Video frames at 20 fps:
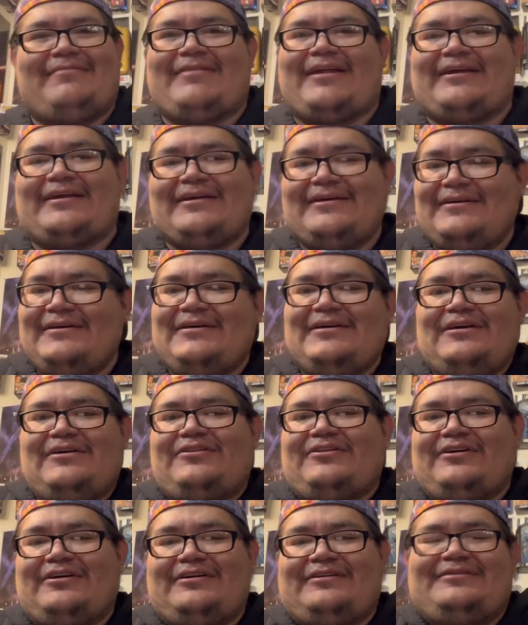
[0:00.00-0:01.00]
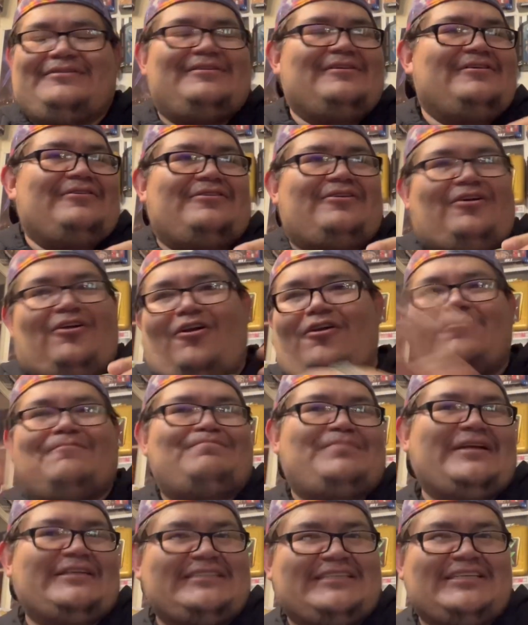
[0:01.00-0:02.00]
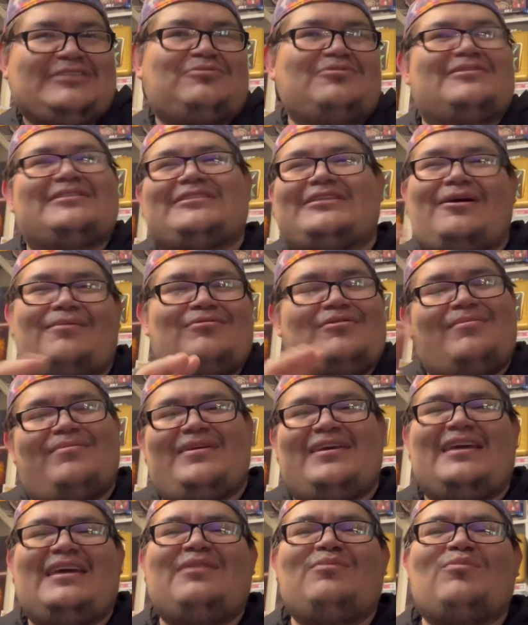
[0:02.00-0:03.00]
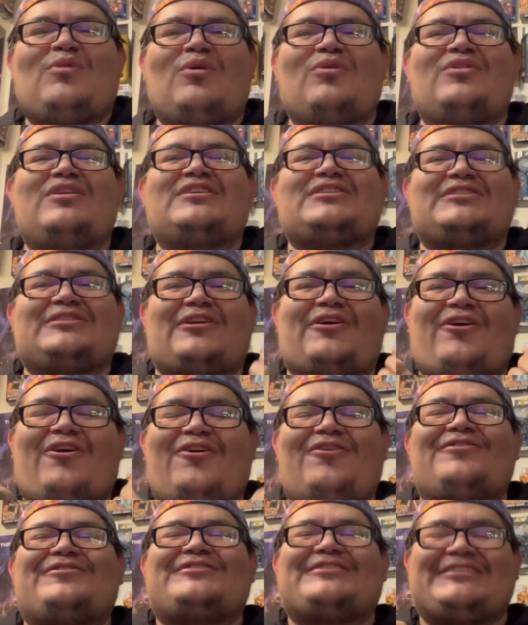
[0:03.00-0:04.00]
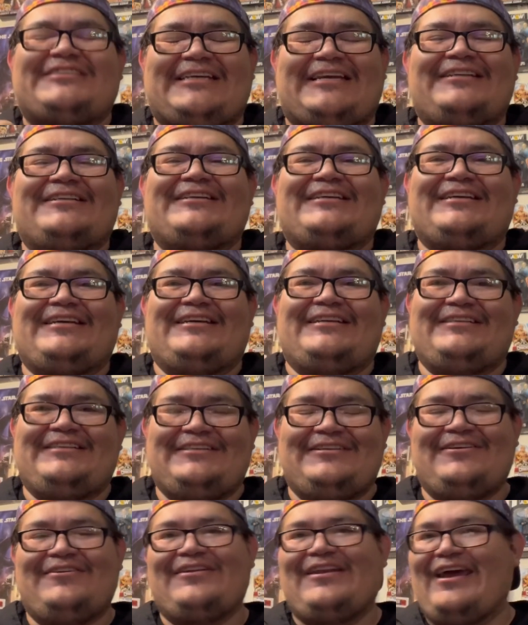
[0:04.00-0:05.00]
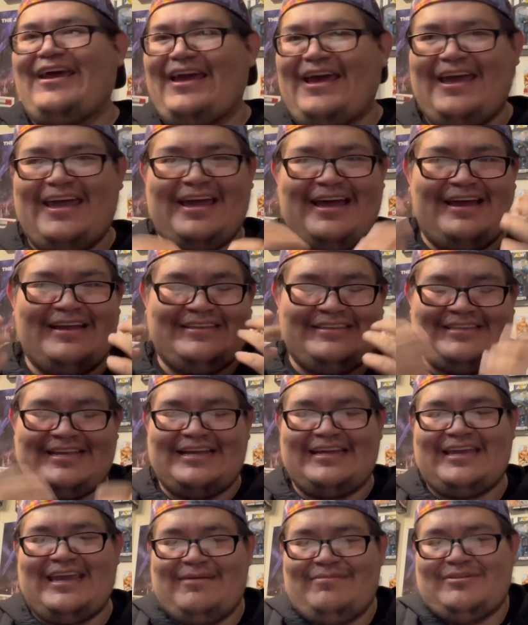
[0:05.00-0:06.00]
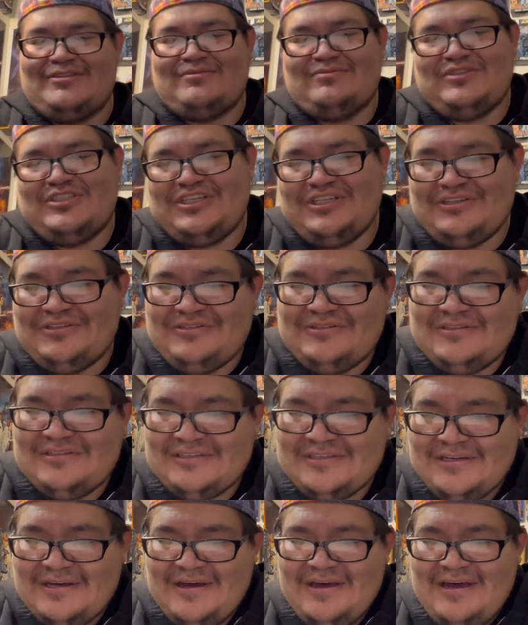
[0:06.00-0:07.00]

Like the Hurt Business was WWE. Well, this is the Hurt Syndicate, you know, and I that gave me some chills.